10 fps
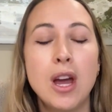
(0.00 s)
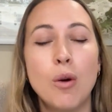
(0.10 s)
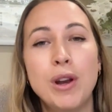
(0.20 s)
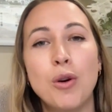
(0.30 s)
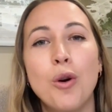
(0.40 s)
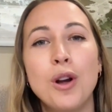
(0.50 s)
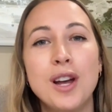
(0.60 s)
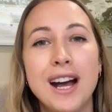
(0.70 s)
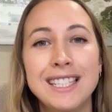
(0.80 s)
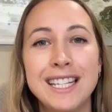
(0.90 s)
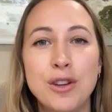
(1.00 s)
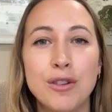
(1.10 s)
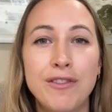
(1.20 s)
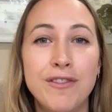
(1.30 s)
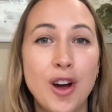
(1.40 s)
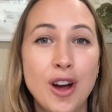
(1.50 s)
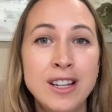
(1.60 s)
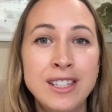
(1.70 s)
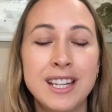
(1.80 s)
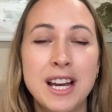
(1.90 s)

when organising your first